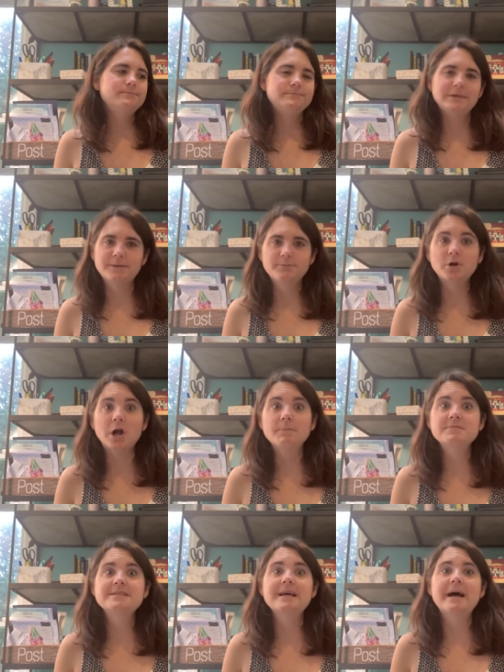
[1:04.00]
yeah,
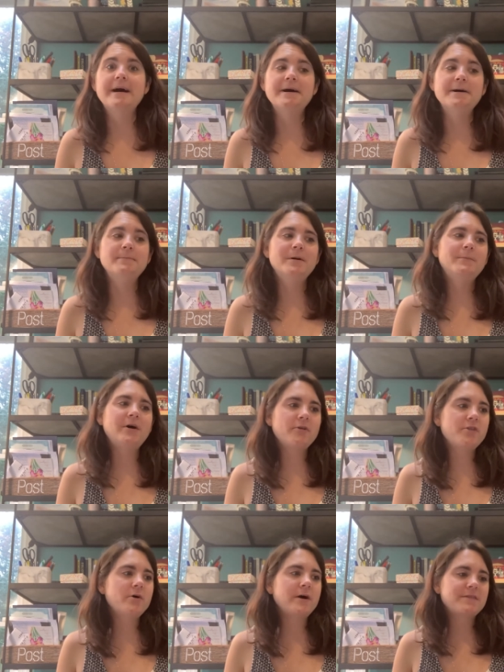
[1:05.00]
prompts, um, but
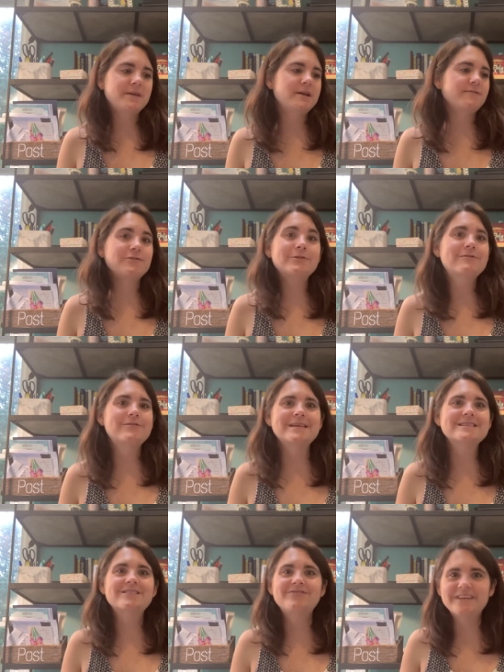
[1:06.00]
although I think a few of
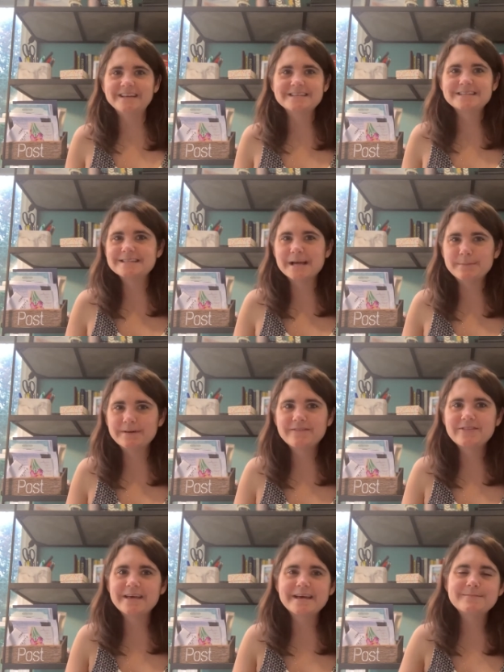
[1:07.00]
these fit some of
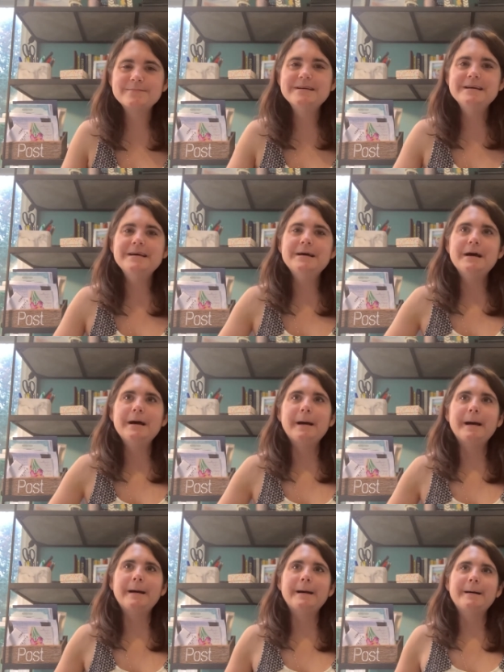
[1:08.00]
them,
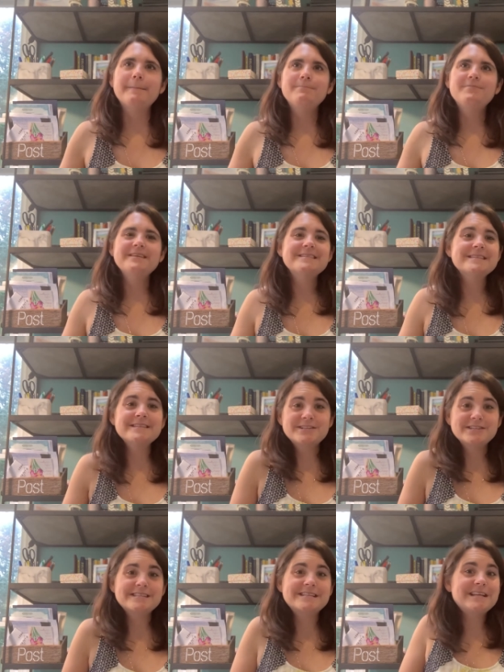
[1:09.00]
um, this is
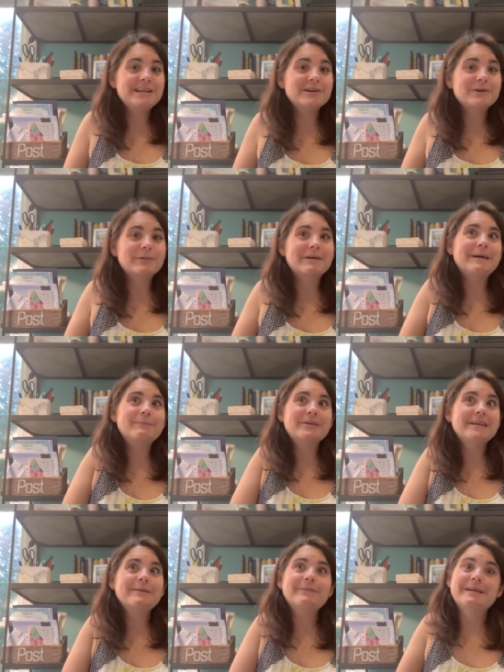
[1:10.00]
just a year where I'm
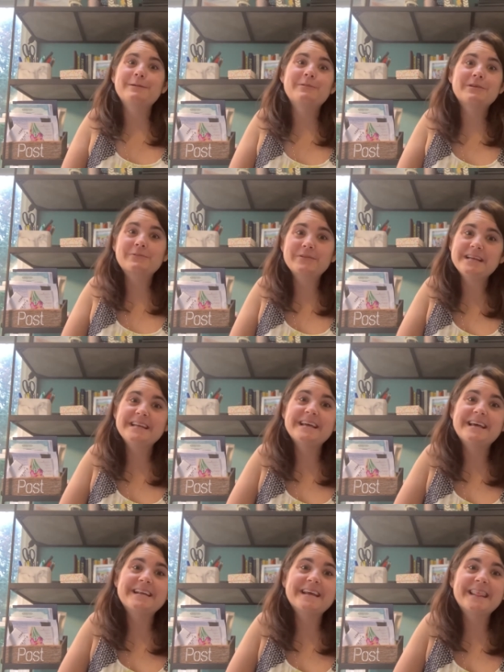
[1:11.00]
reading what I want to read.
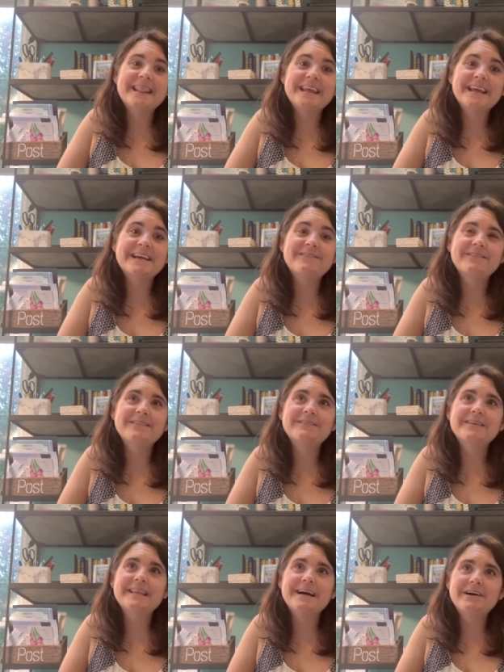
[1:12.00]
And I think
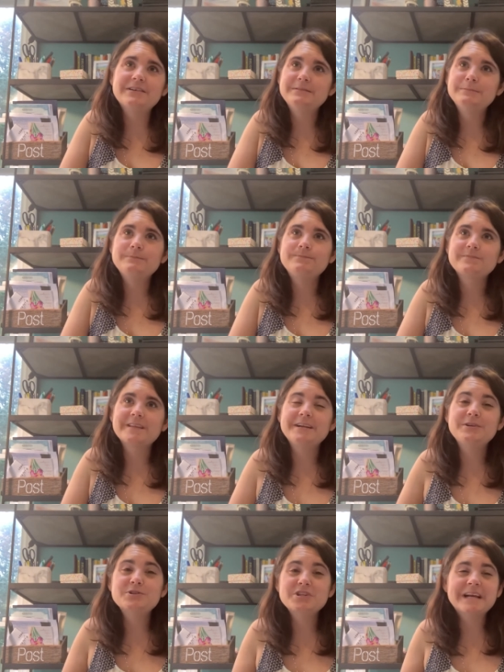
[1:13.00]
without,
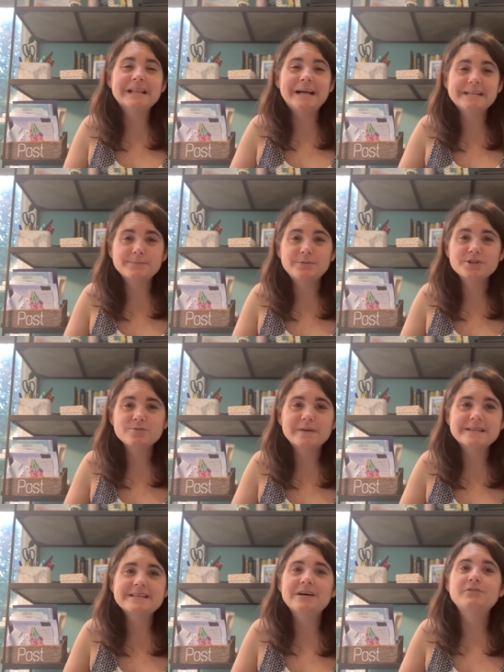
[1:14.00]
usually I like to push
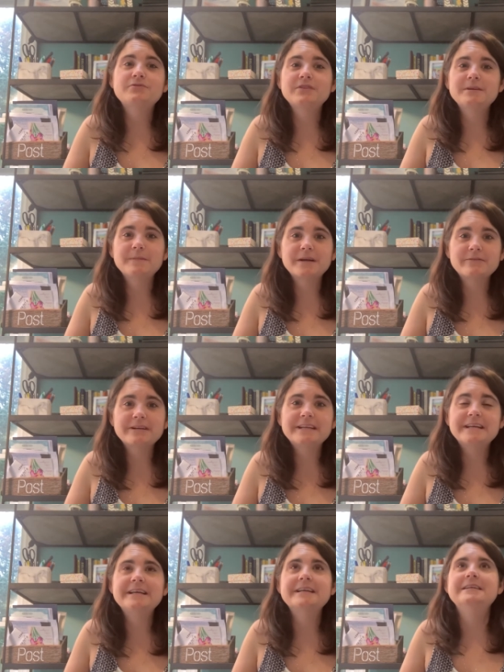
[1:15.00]
myself in my
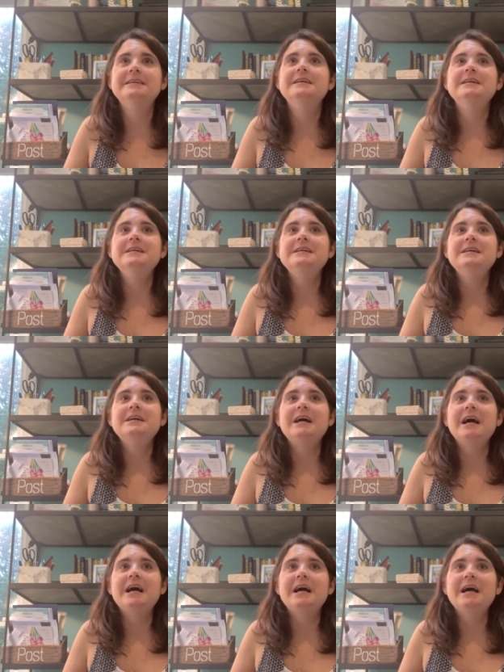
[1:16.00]
reading,
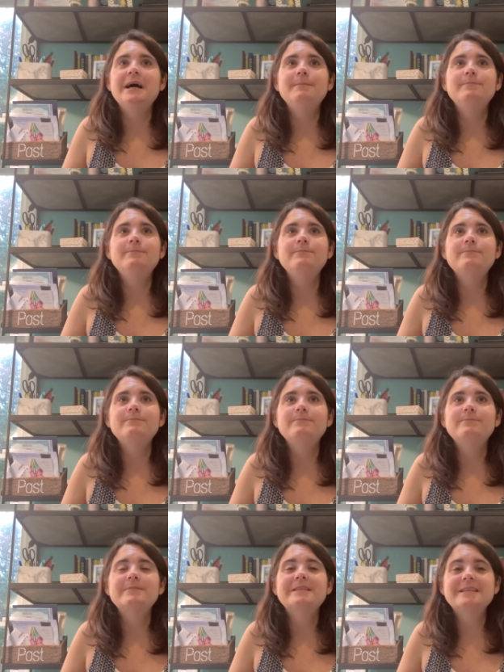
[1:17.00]
um,
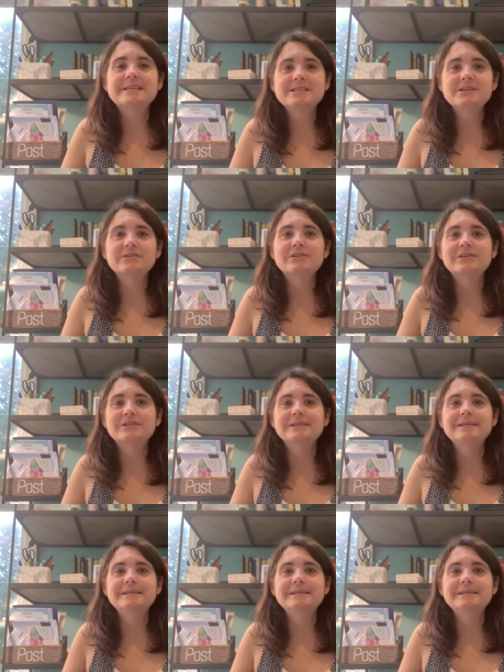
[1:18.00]
but this year